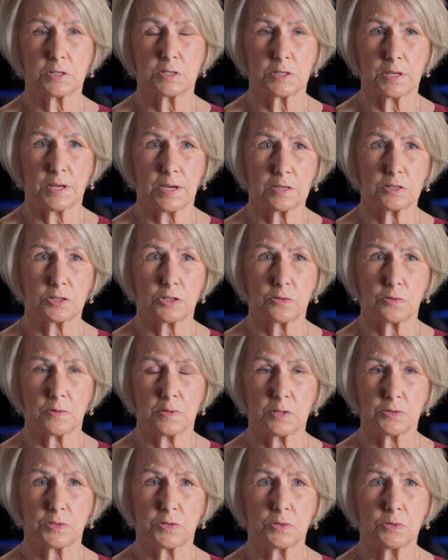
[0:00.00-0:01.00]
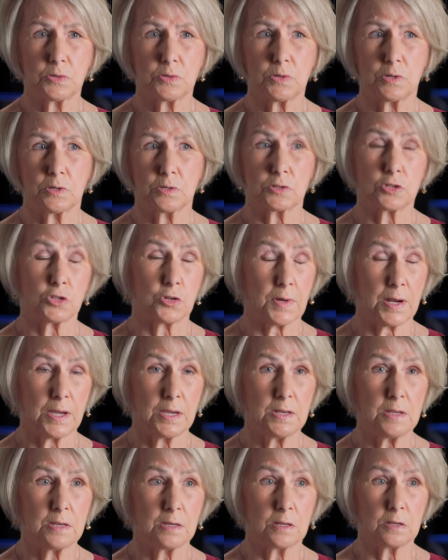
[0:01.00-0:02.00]
to take Sharelle to, on
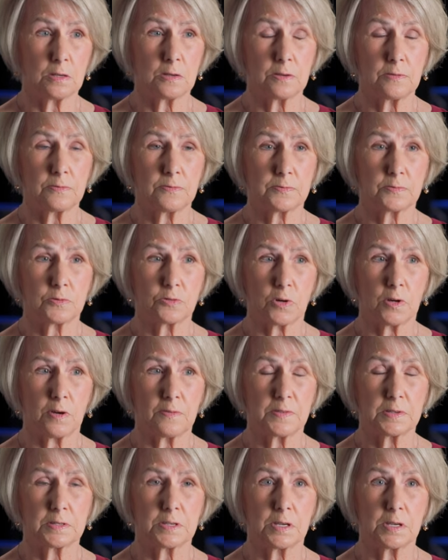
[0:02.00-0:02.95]
training, a lot of driving